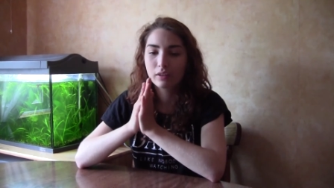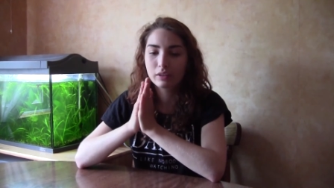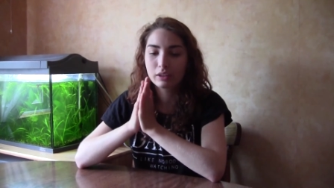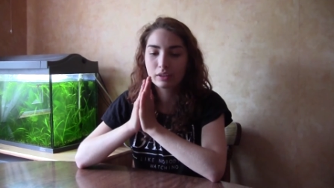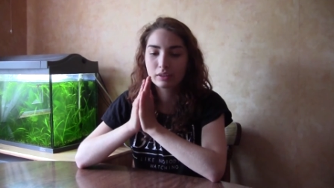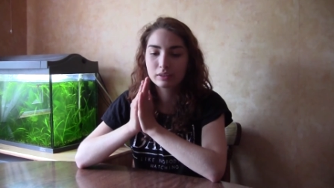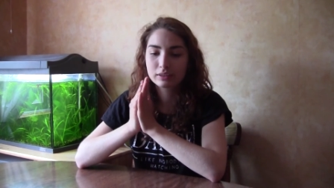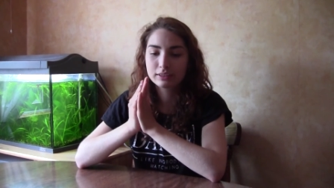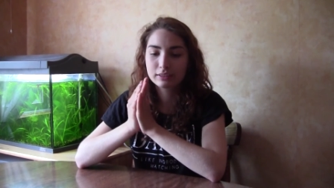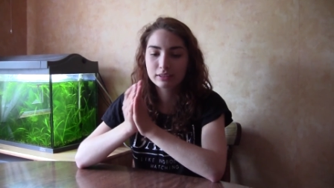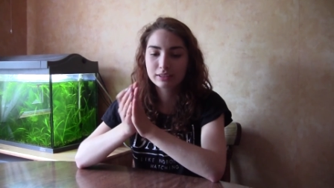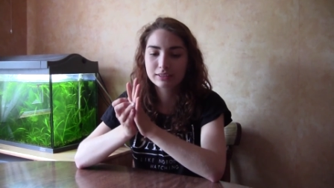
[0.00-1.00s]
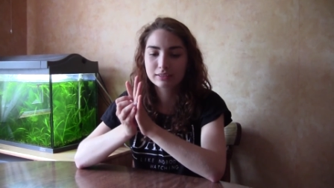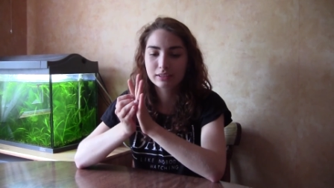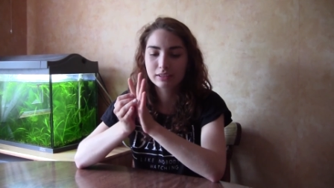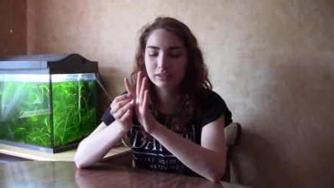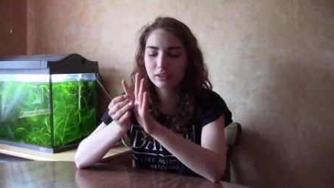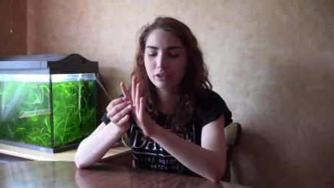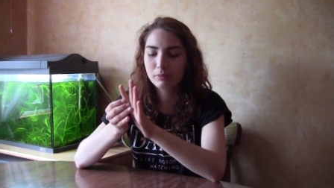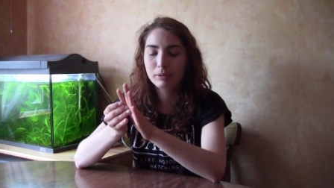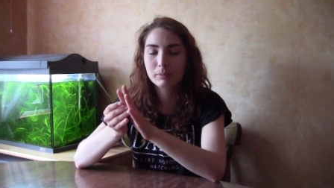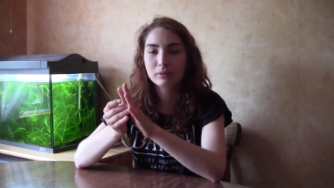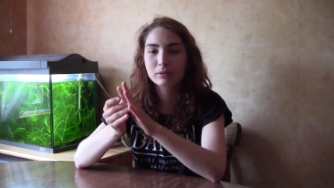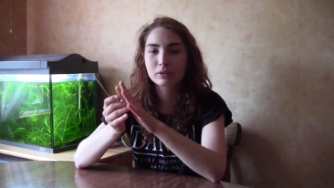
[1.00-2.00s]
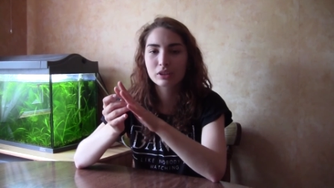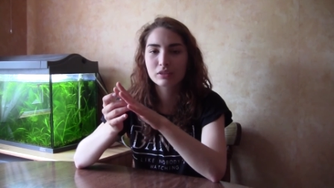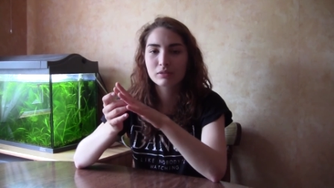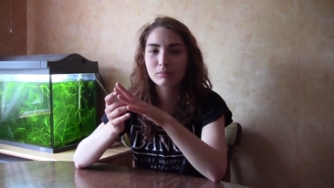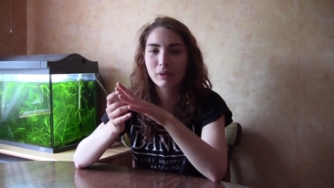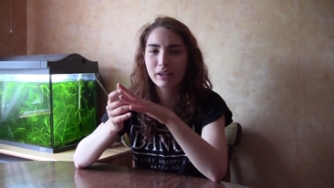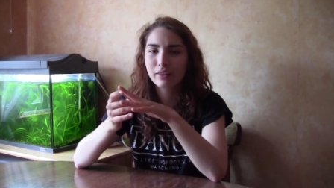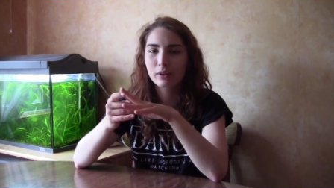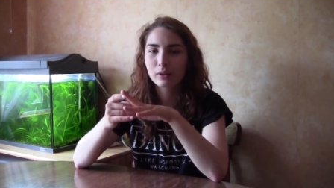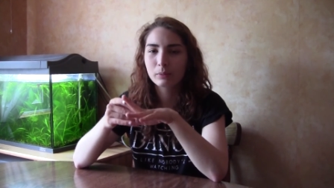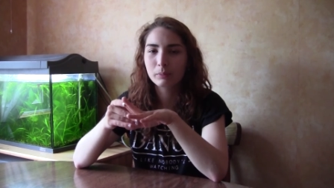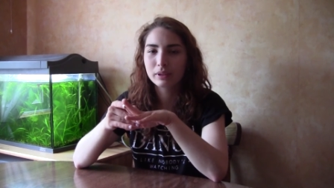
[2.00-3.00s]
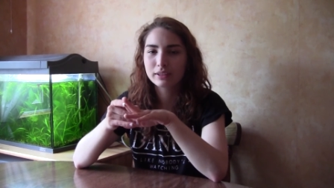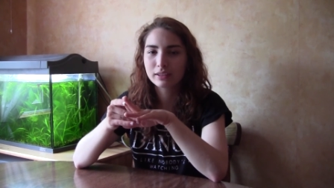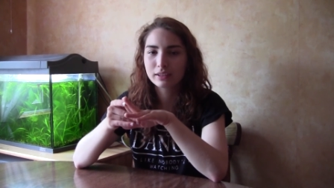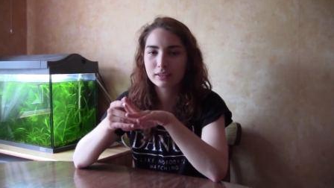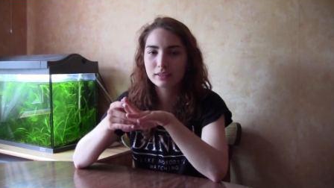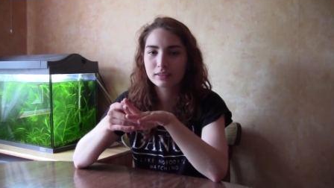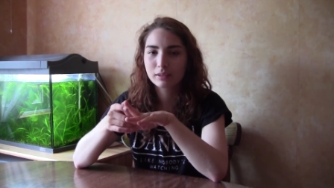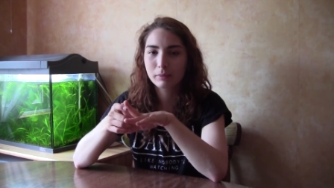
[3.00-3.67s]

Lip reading: Like, seriously, Dutch people just mind their own business.